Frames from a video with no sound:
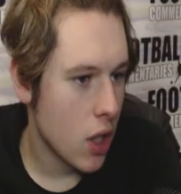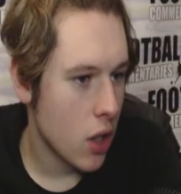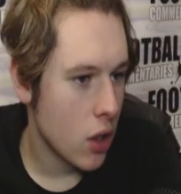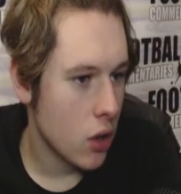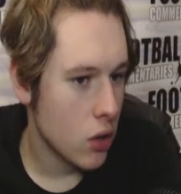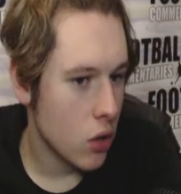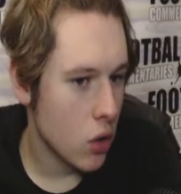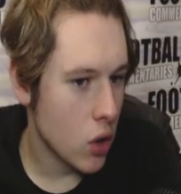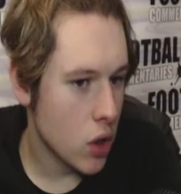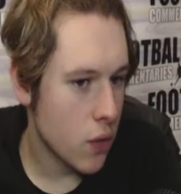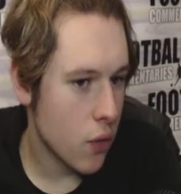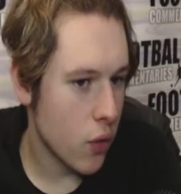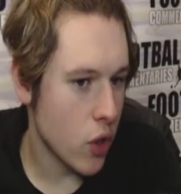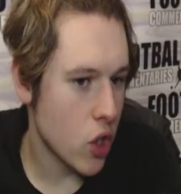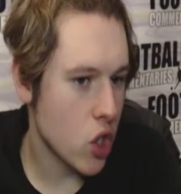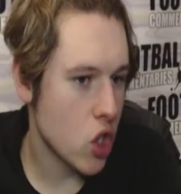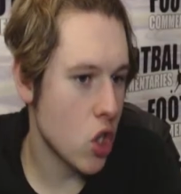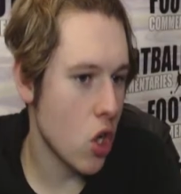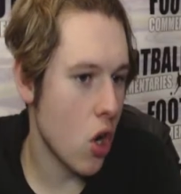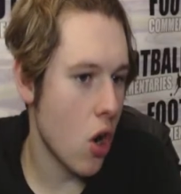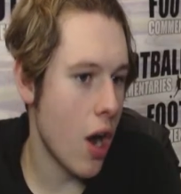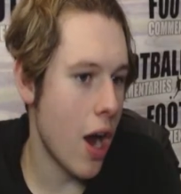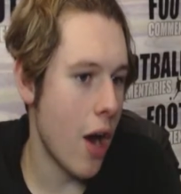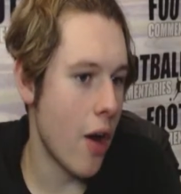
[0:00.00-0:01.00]
Looks for a
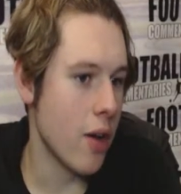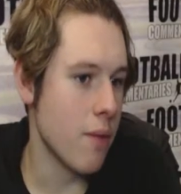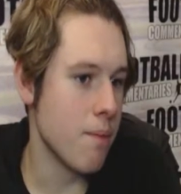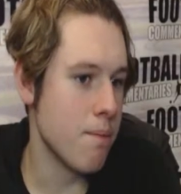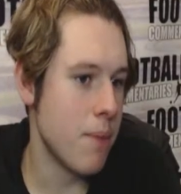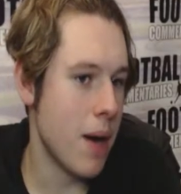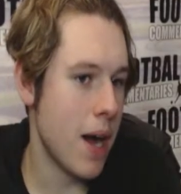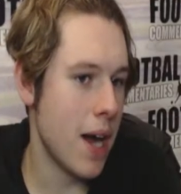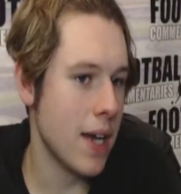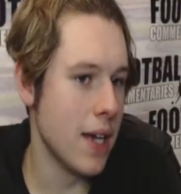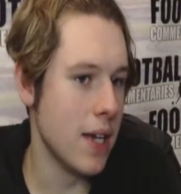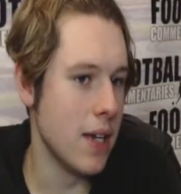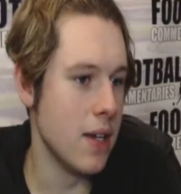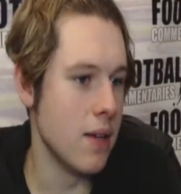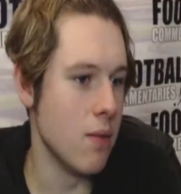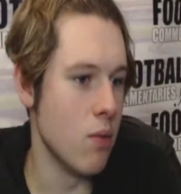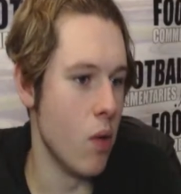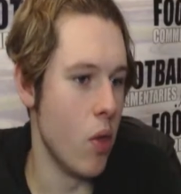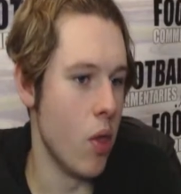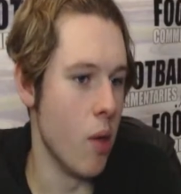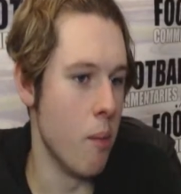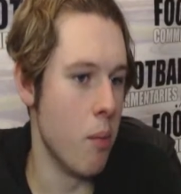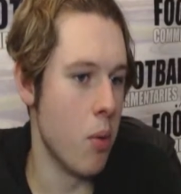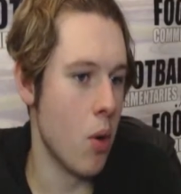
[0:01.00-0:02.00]
shot at Bailly with
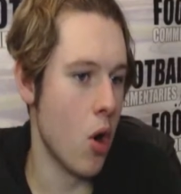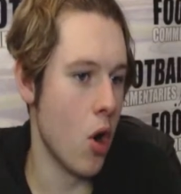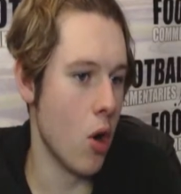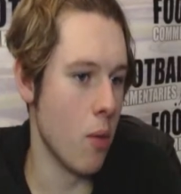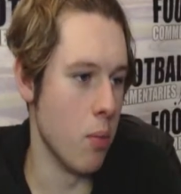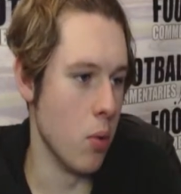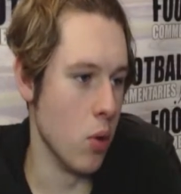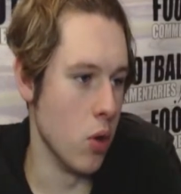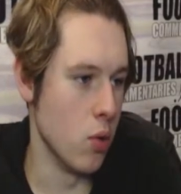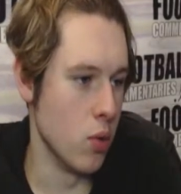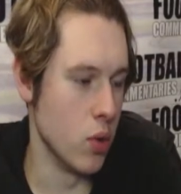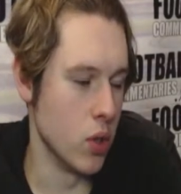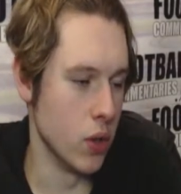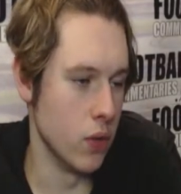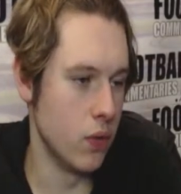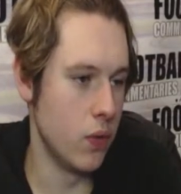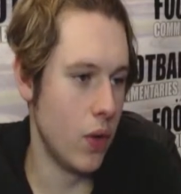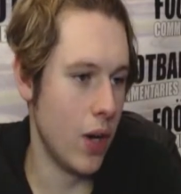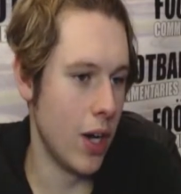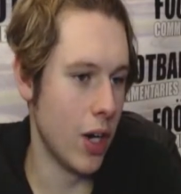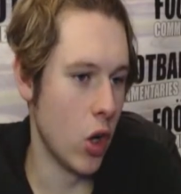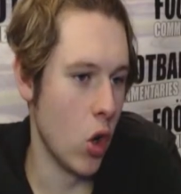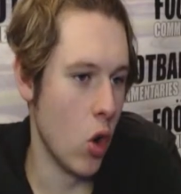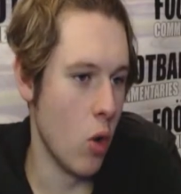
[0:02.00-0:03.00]
the block, but there was a
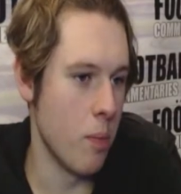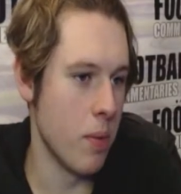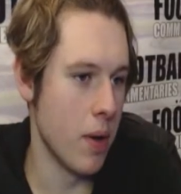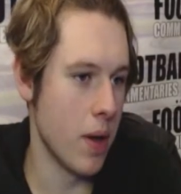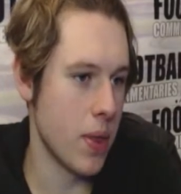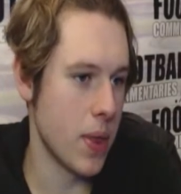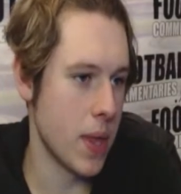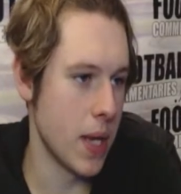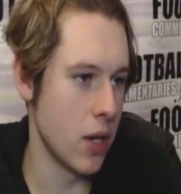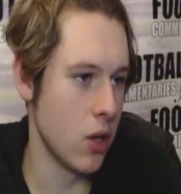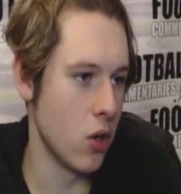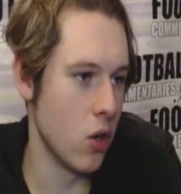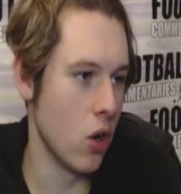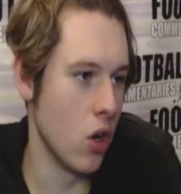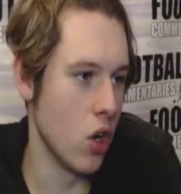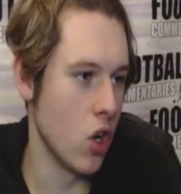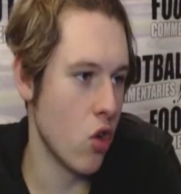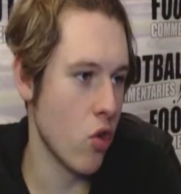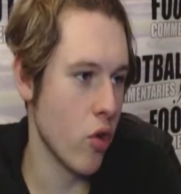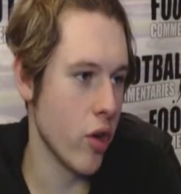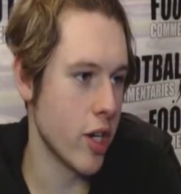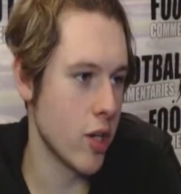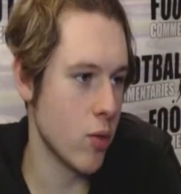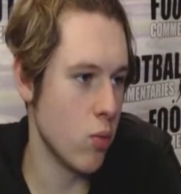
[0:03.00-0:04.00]
flag up, I think, on
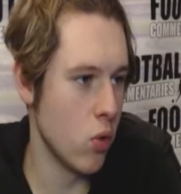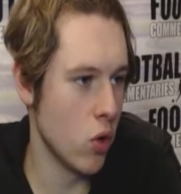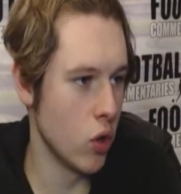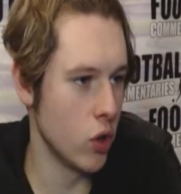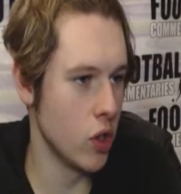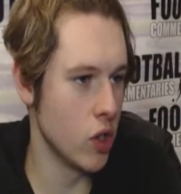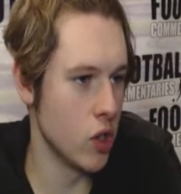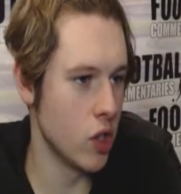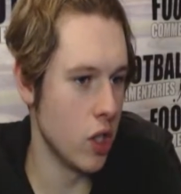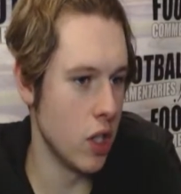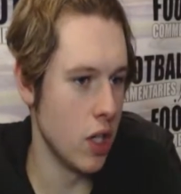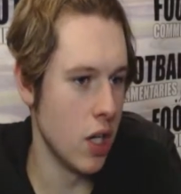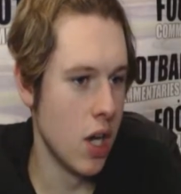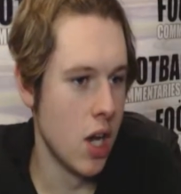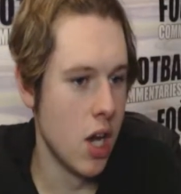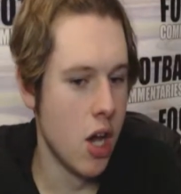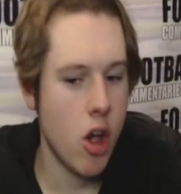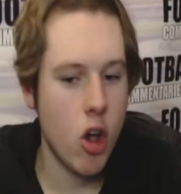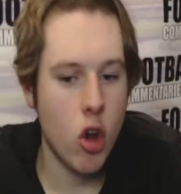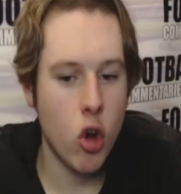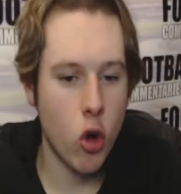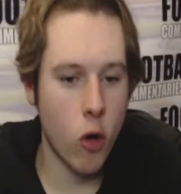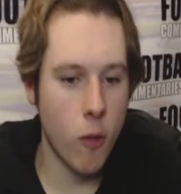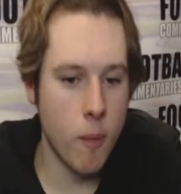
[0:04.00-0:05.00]
Chris Wood as the
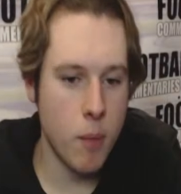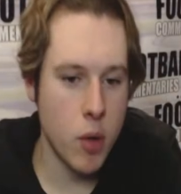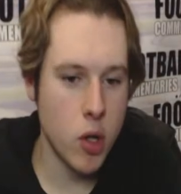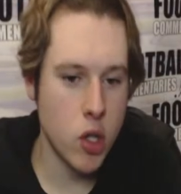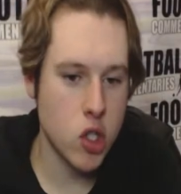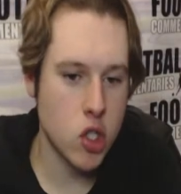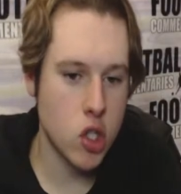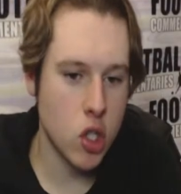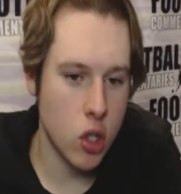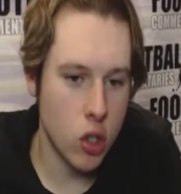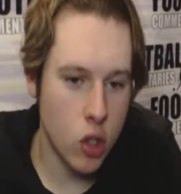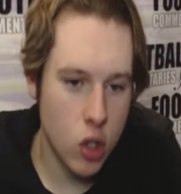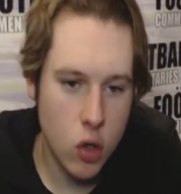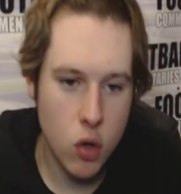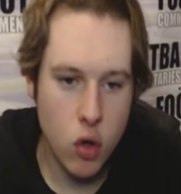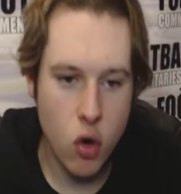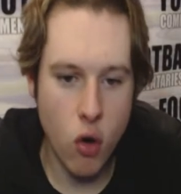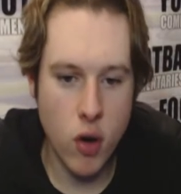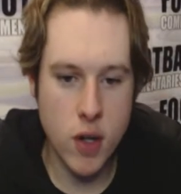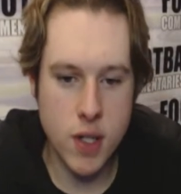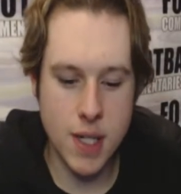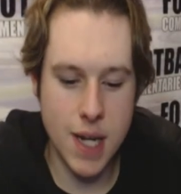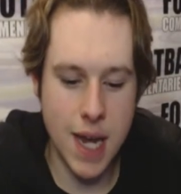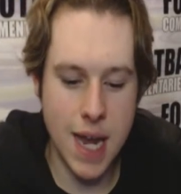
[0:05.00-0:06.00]
Goodmanson
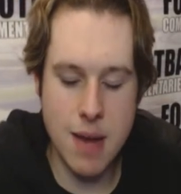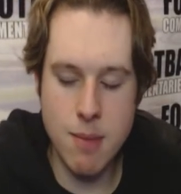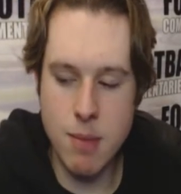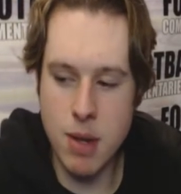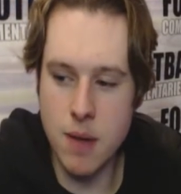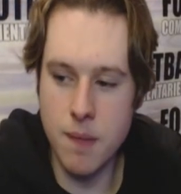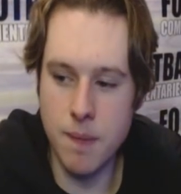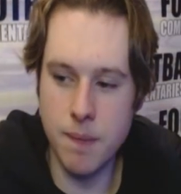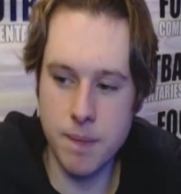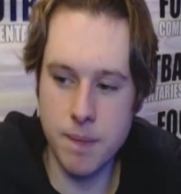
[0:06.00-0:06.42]
cross came in.